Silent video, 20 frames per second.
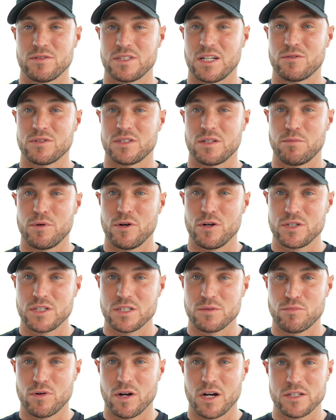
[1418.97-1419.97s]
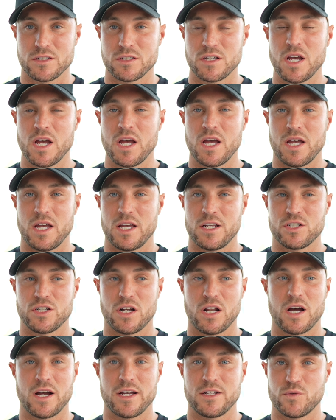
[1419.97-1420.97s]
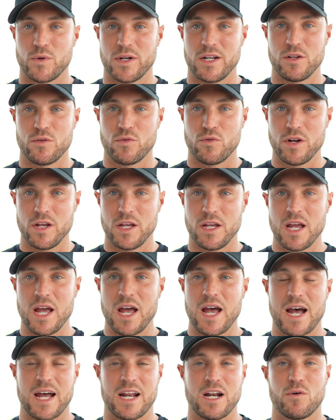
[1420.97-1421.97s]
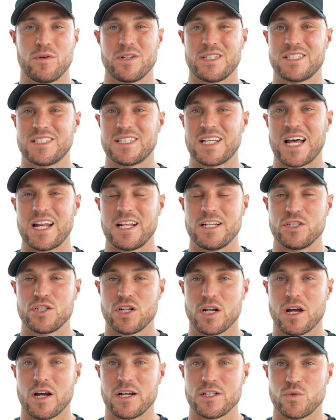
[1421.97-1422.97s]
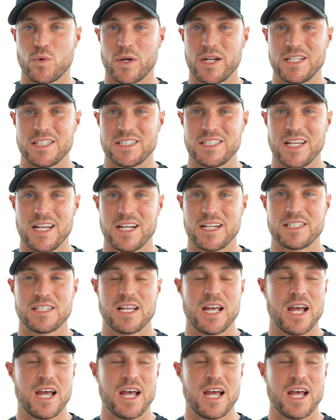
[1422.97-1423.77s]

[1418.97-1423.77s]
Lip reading: That was the purchase price in July 23, and I would sell in July 26,